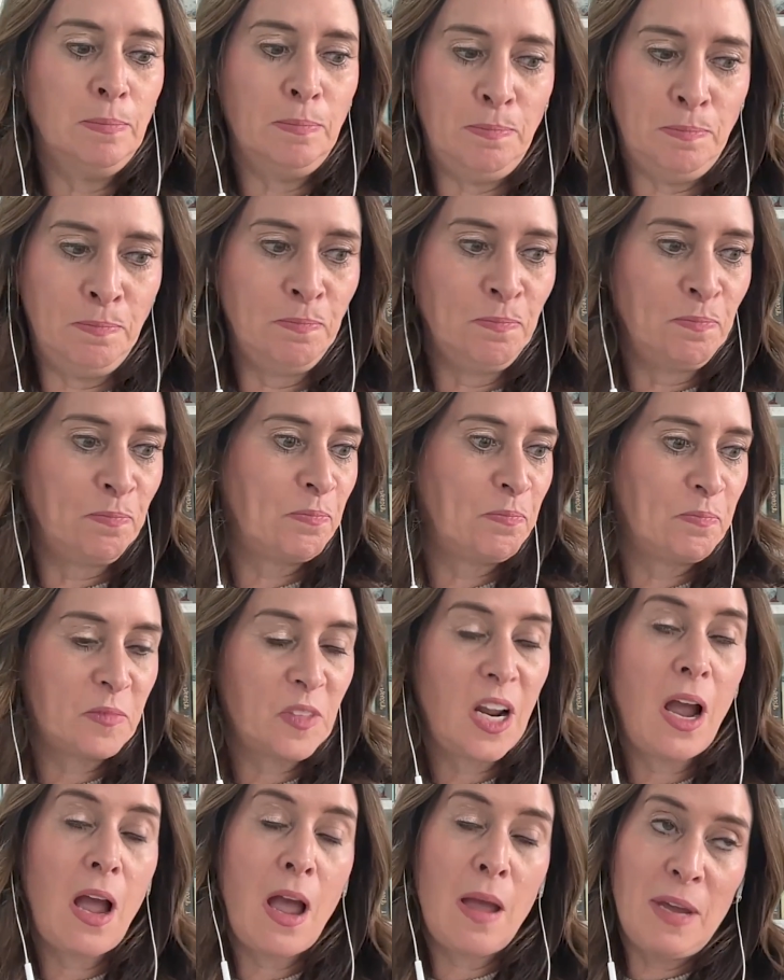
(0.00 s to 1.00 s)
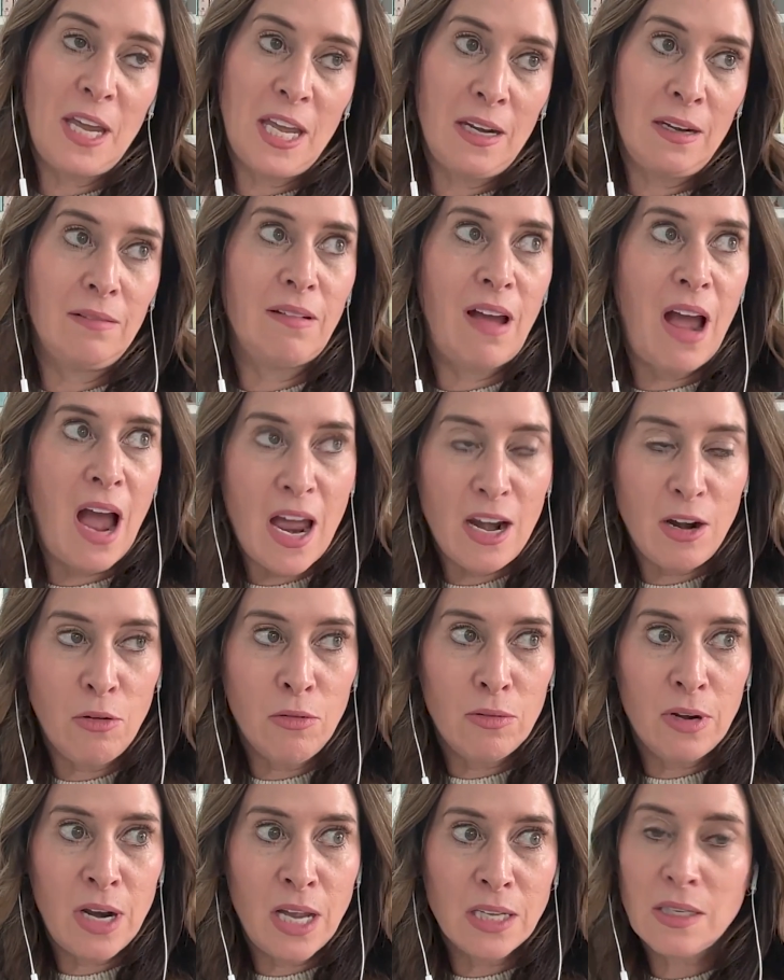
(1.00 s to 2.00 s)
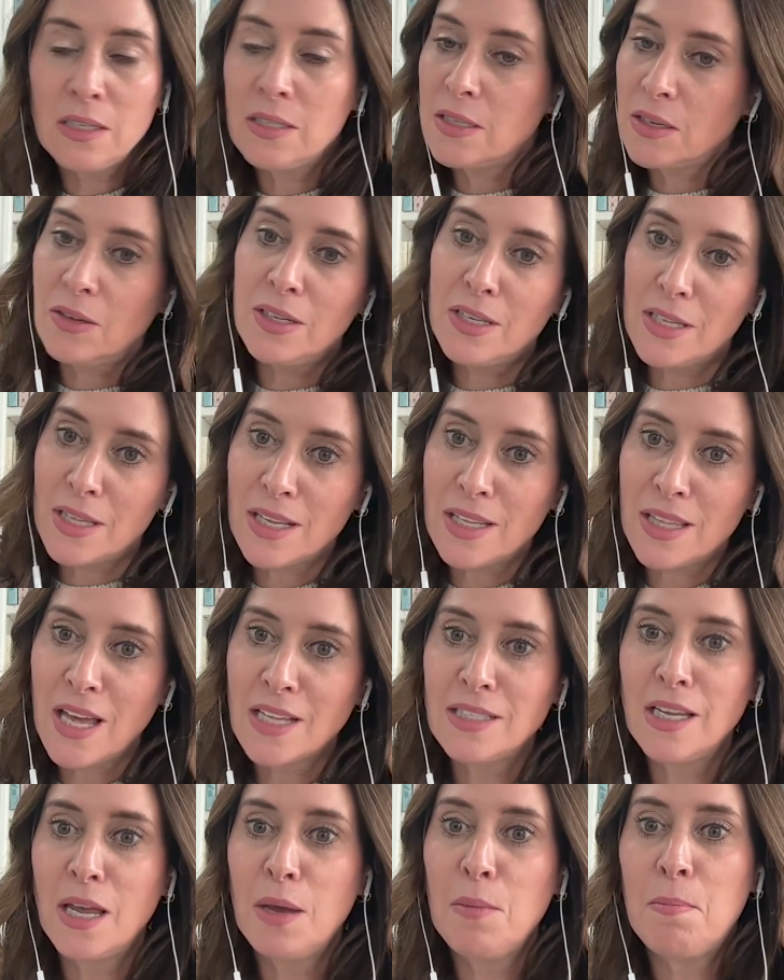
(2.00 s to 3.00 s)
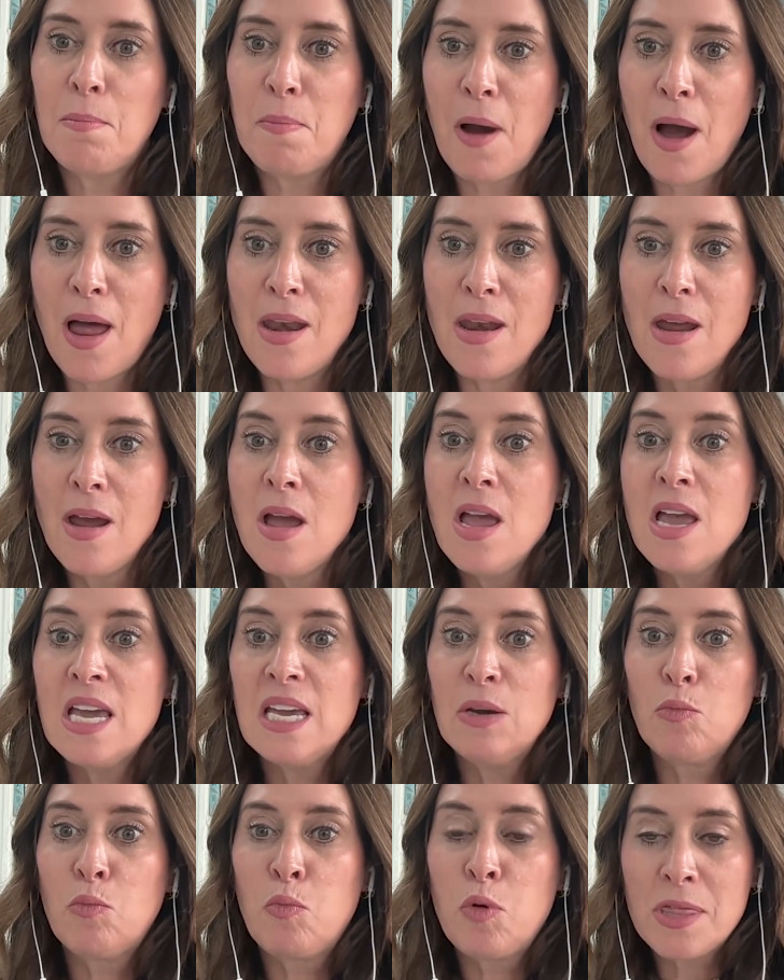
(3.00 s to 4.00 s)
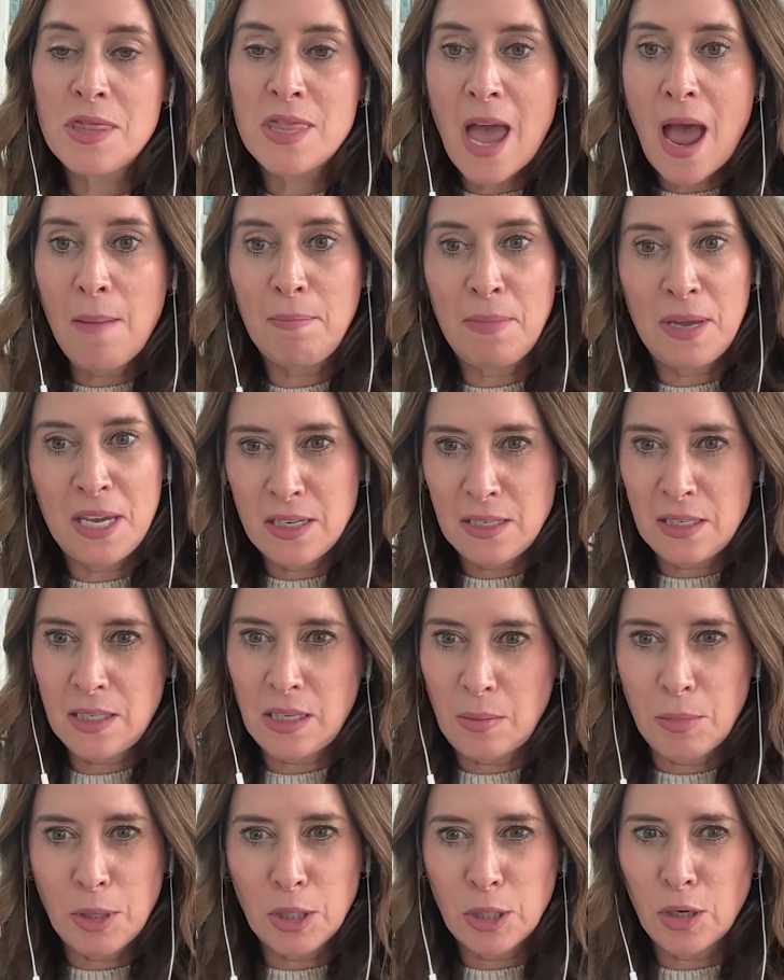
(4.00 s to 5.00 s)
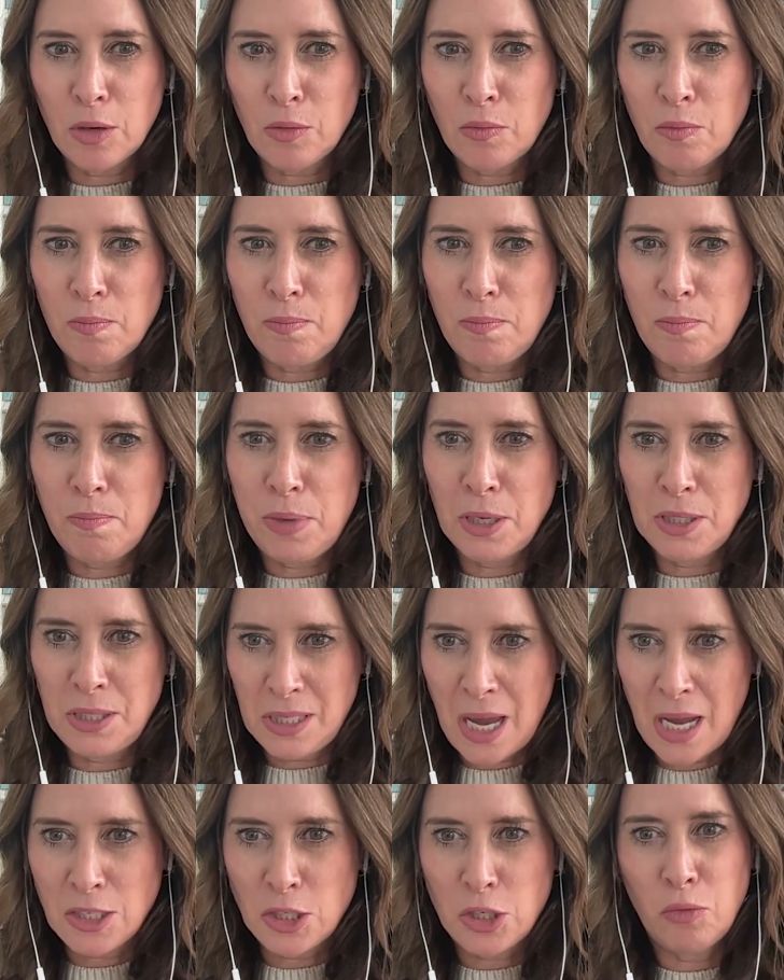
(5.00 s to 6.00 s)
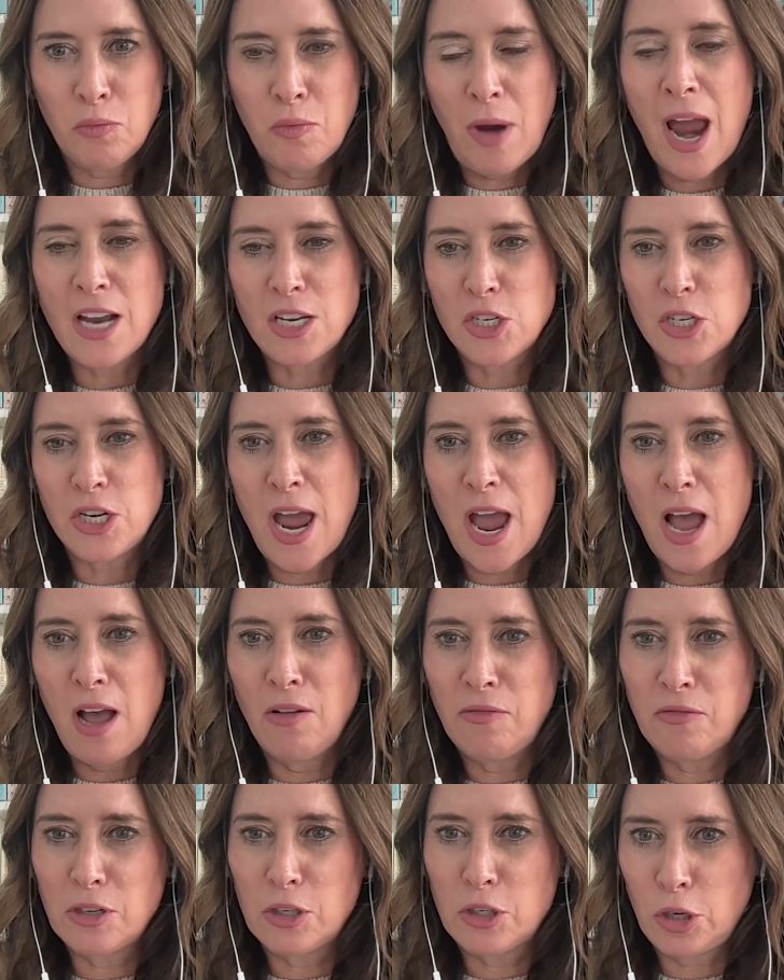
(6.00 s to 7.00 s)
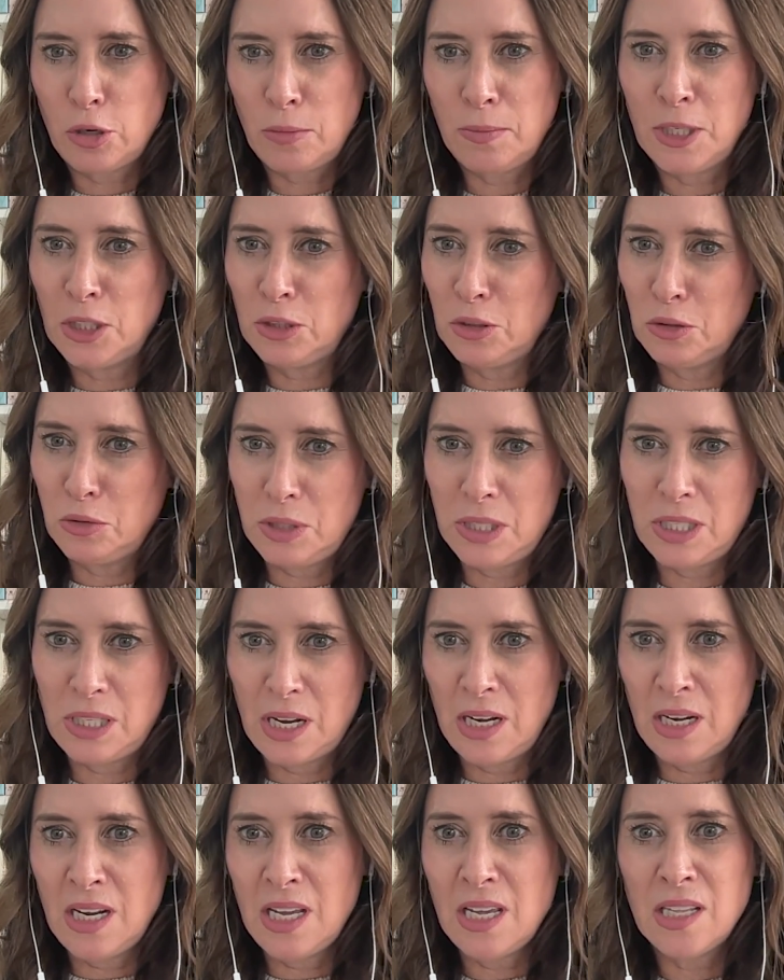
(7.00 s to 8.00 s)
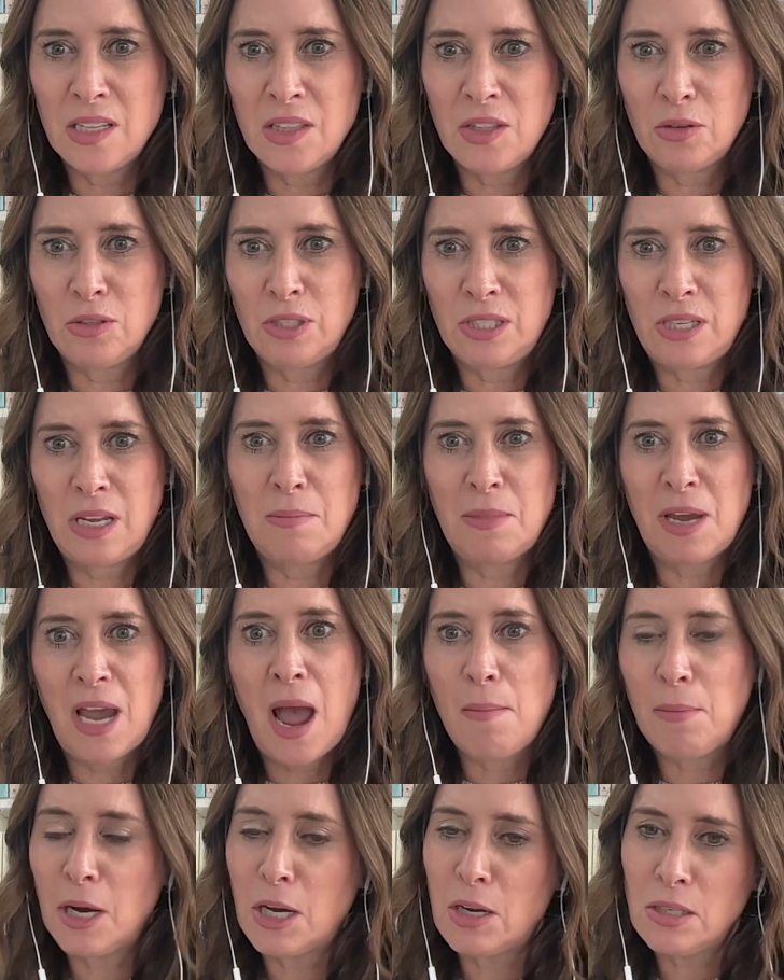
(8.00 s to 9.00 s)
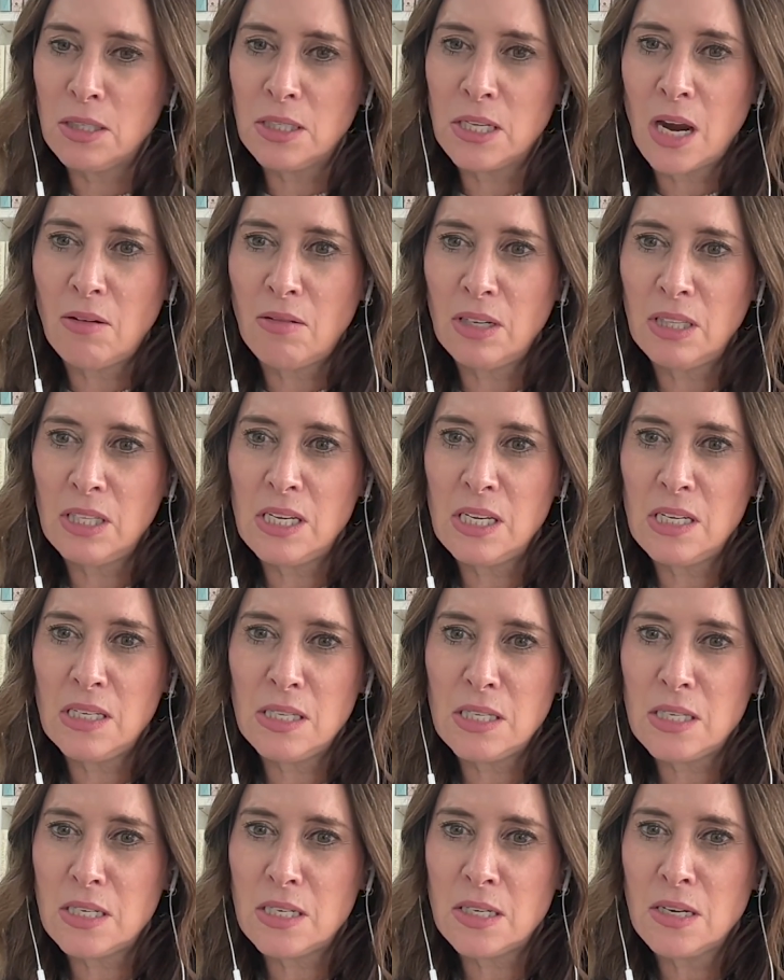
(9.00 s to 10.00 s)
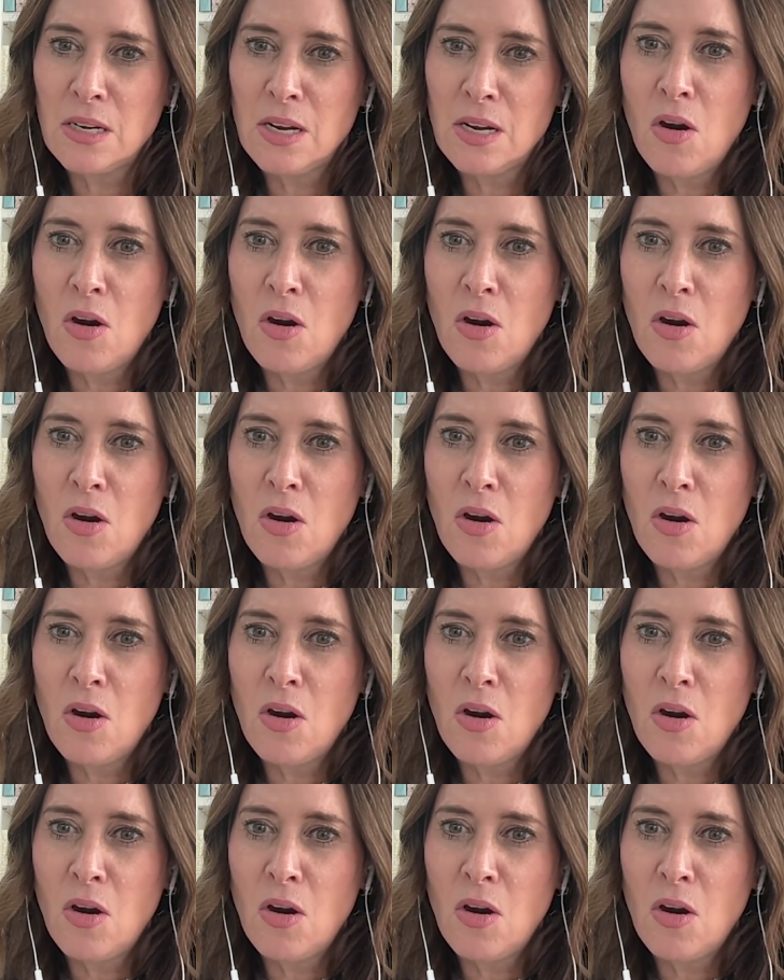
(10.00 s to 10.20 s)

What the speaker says: I don't necessarily think that's it, but would that be a similar potential rationale for terminal lucidity, that those same chemicals are released?